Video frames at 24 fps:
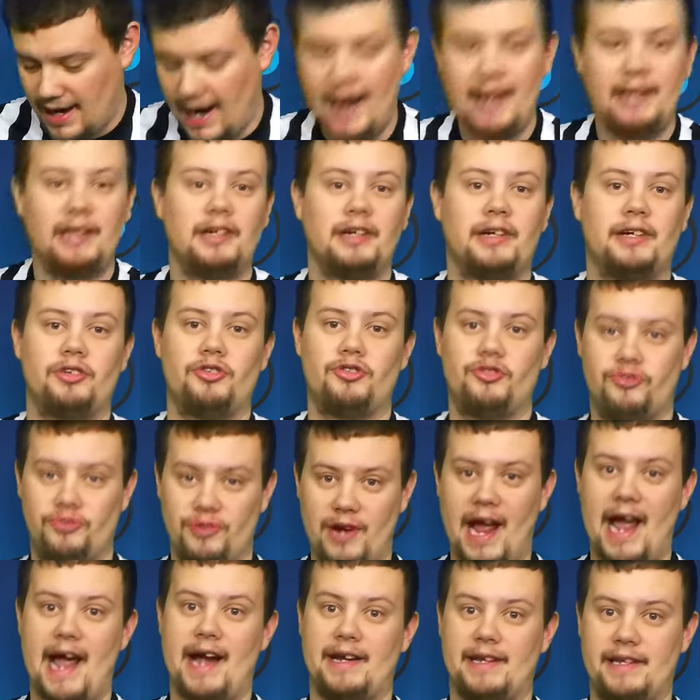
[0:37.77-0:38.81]
I look
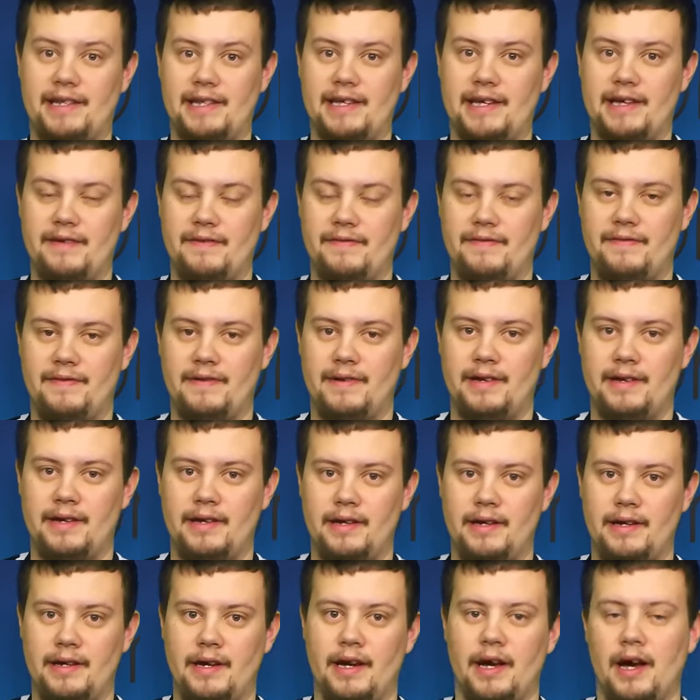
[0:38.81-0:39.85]
attractive.
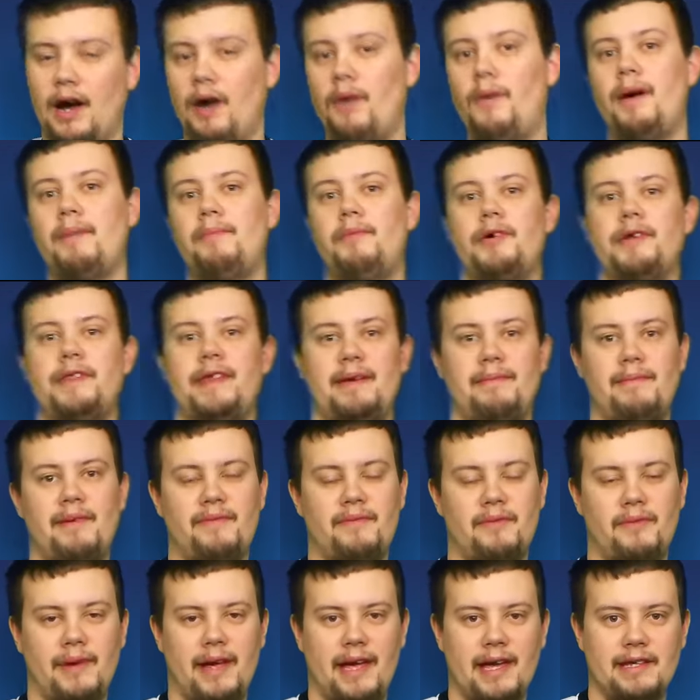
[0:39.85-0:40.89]
One more thing
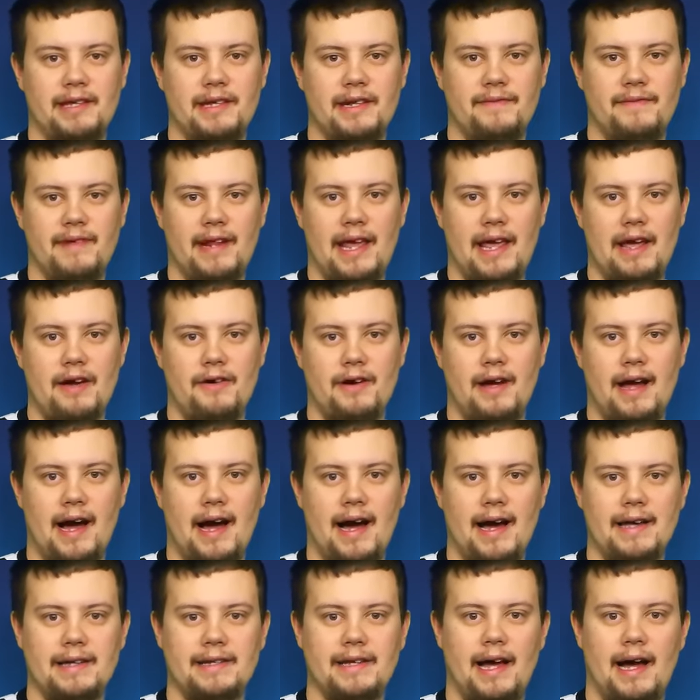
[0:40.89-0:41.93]
before we get into the video,
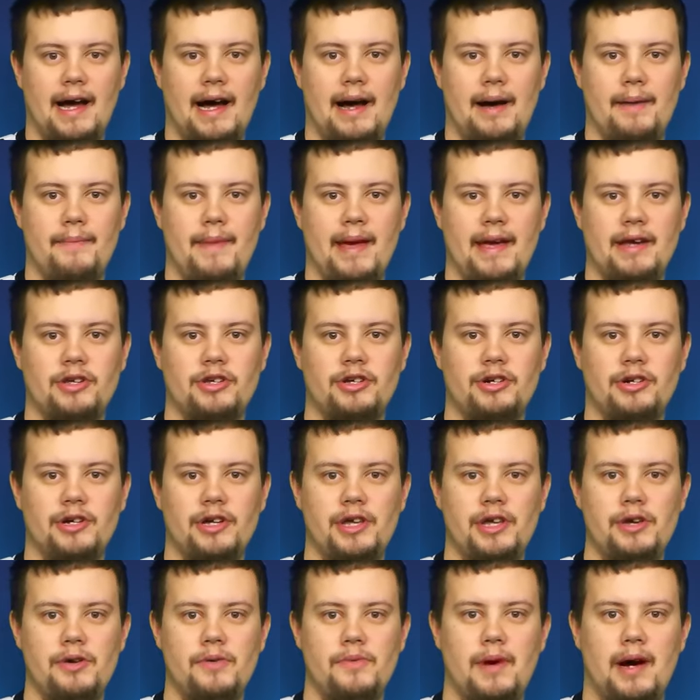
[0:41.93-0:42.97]
guys, make
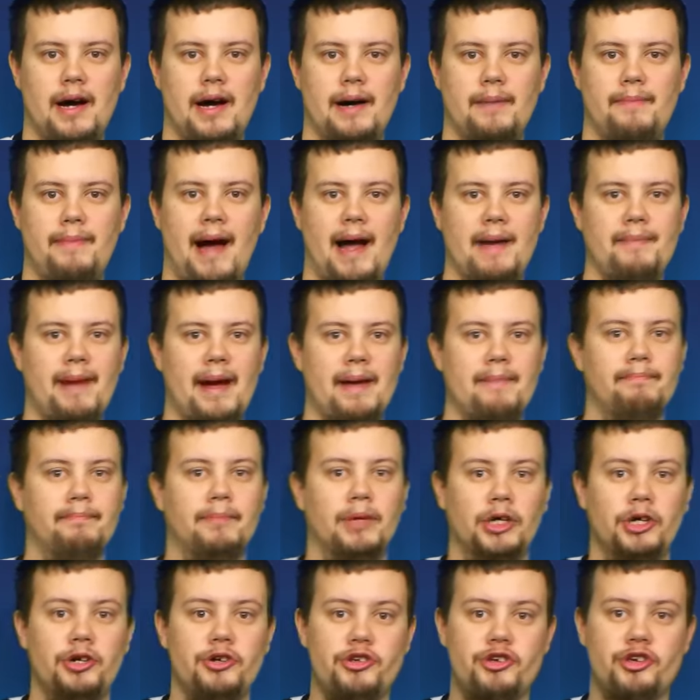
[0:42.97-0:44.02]
sure you buy my
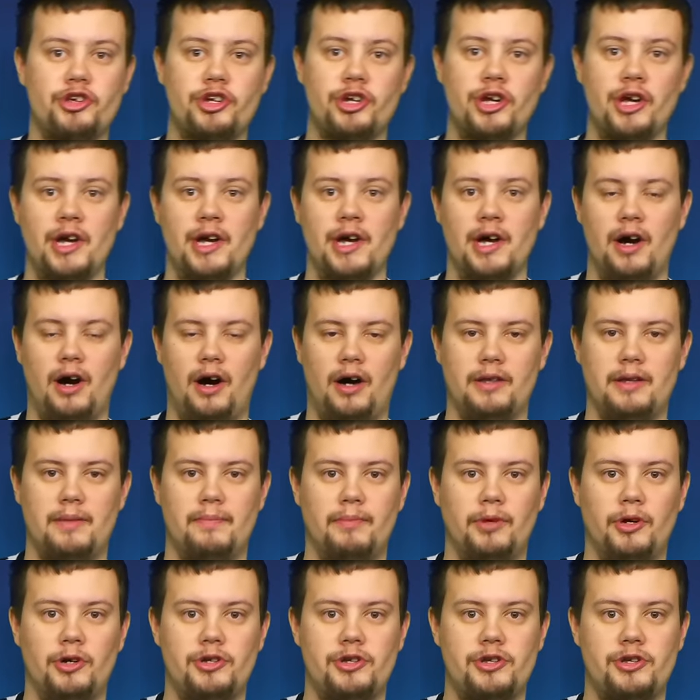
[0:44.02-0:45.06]
merch on the
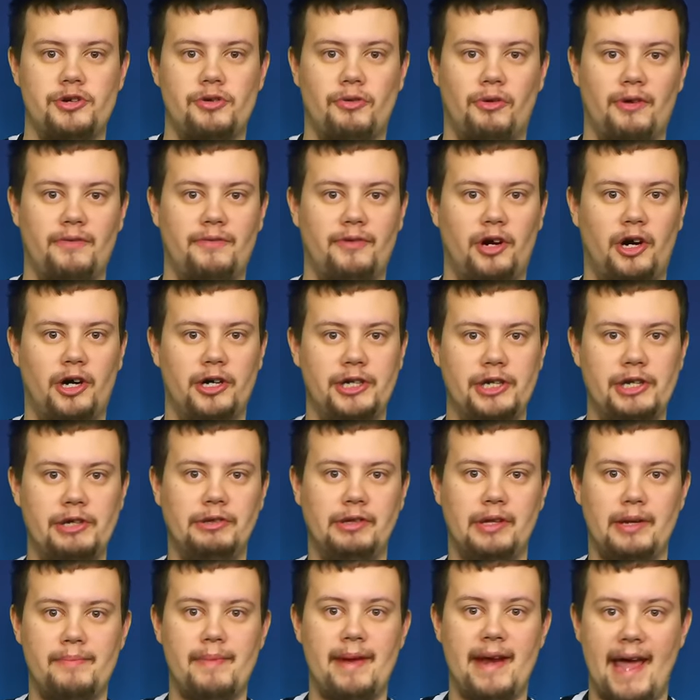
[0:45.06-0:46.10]
merch store for all you
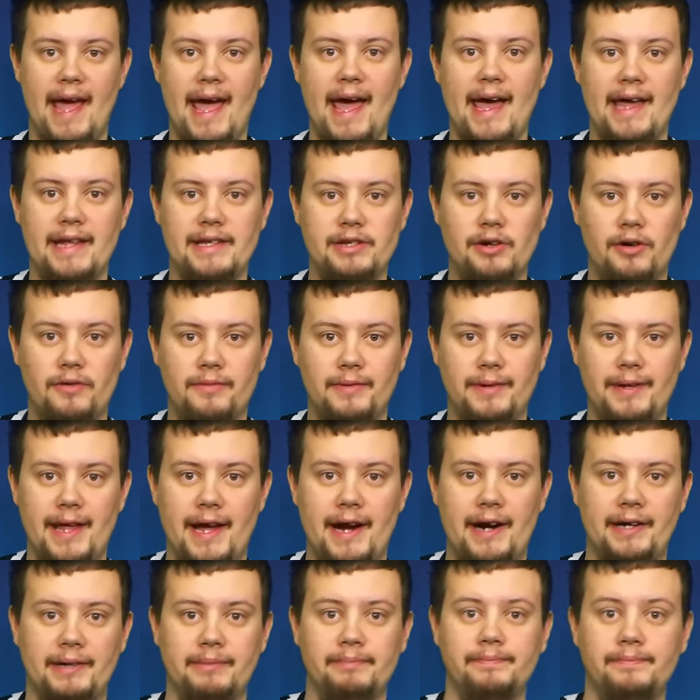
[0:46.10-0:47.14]
lemonheads over
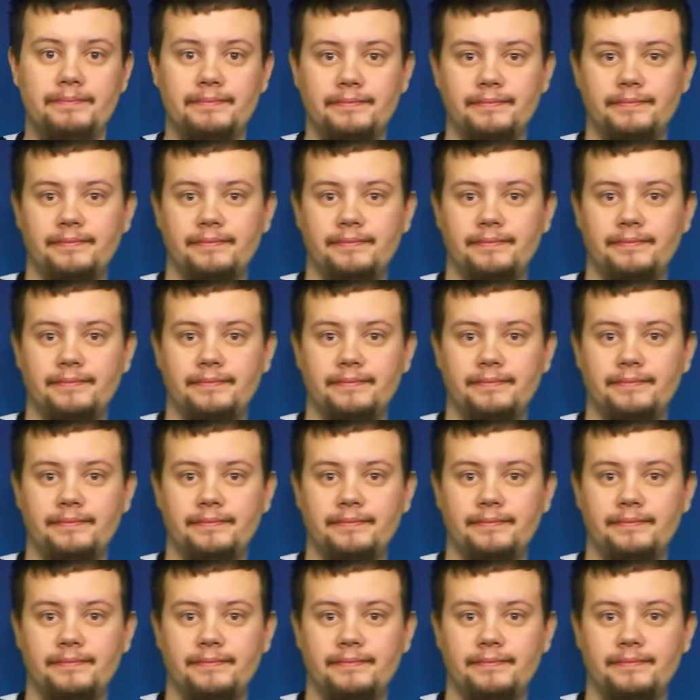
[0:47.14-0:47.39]
there.